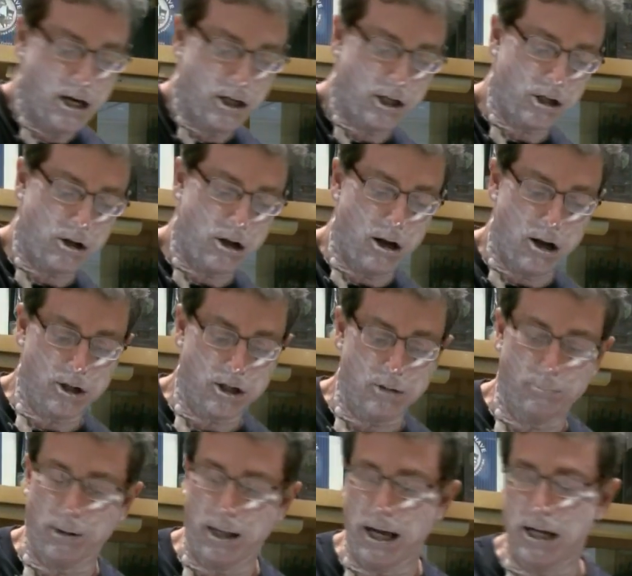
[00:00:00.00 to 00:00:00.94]
to cause
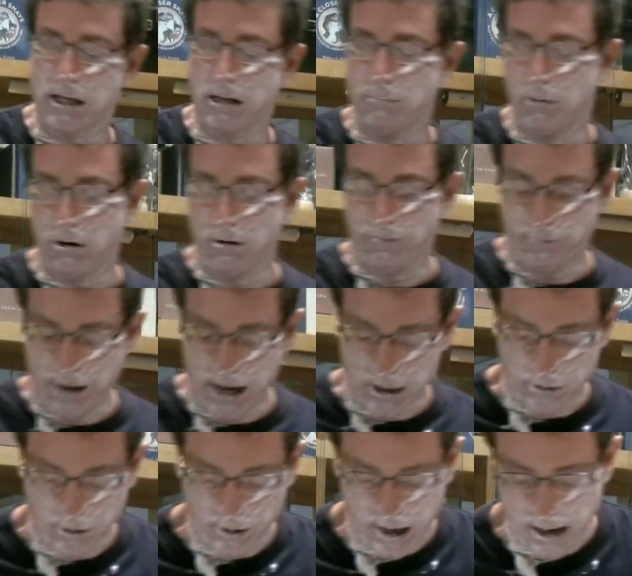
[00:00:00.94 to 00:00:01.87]
the blade to move
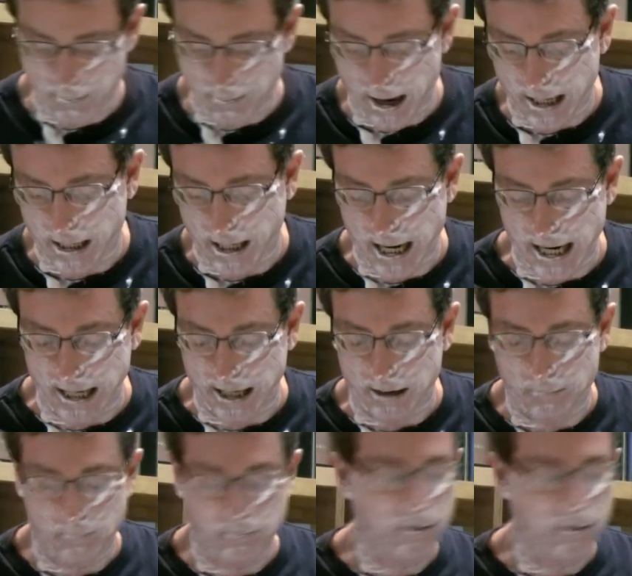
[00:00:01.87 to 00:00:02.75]
faster than I might like.